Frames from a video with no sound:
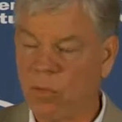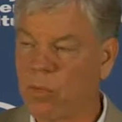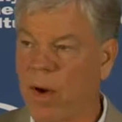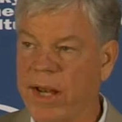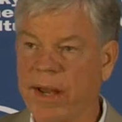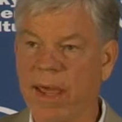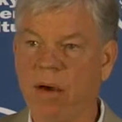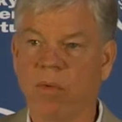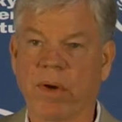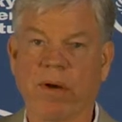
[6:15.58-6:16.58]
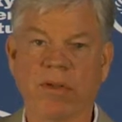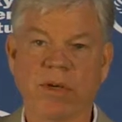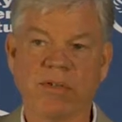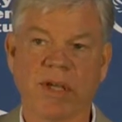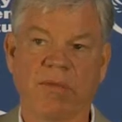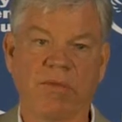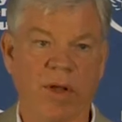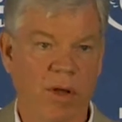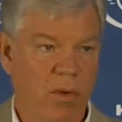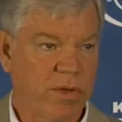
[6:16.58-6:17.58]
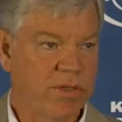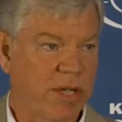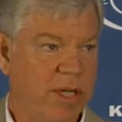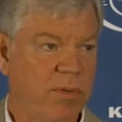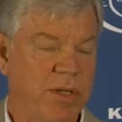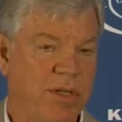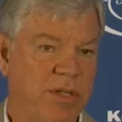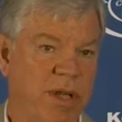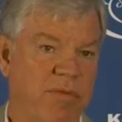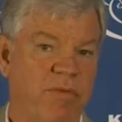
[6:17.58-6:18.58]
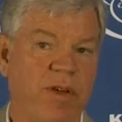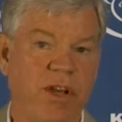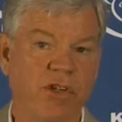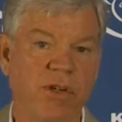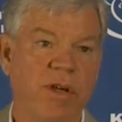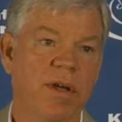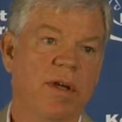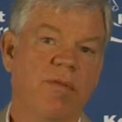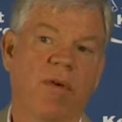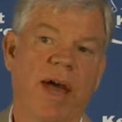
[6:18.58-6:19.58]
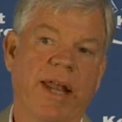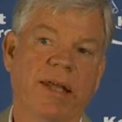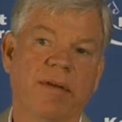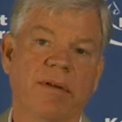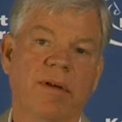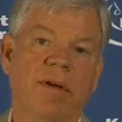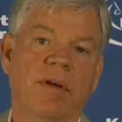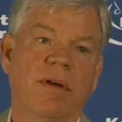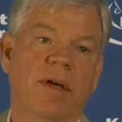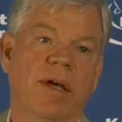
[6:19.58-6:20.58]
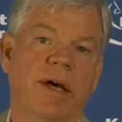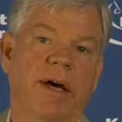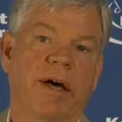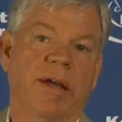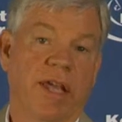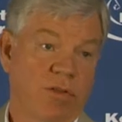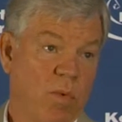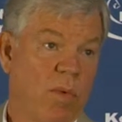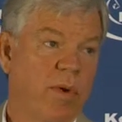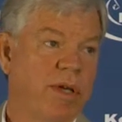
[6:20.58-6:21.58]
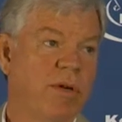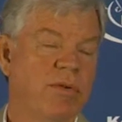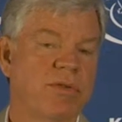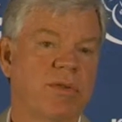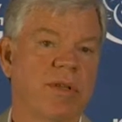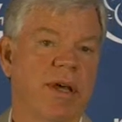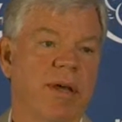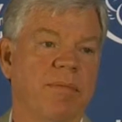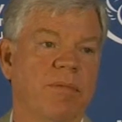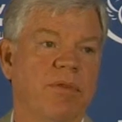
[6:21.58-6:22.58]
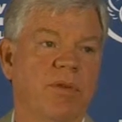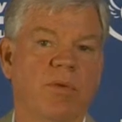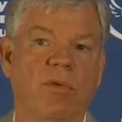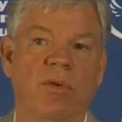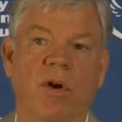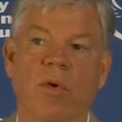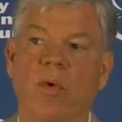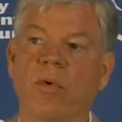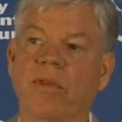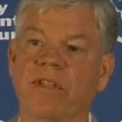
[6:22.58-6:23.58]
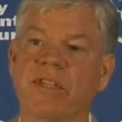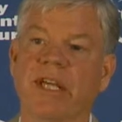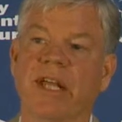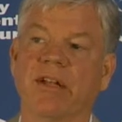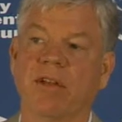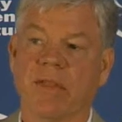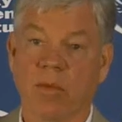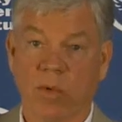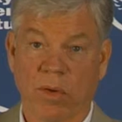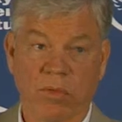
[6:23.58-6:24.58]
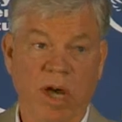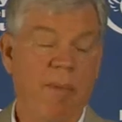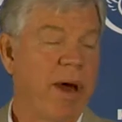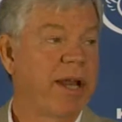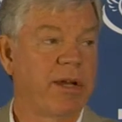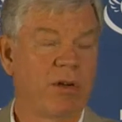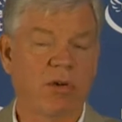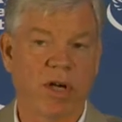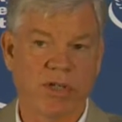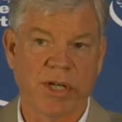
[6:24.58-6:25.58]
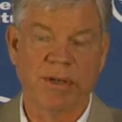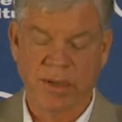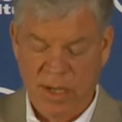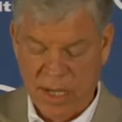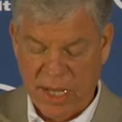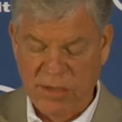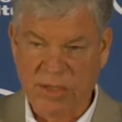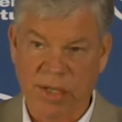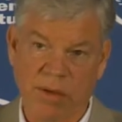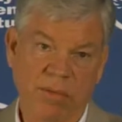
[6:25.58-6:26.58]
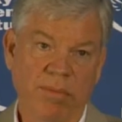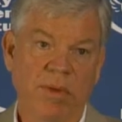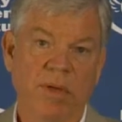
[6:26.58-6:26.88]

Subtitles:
Right now we're using Finola seed, which is a Finnish variety. It's what we use to grow the seed, and then we'll combine it and crush it and sell.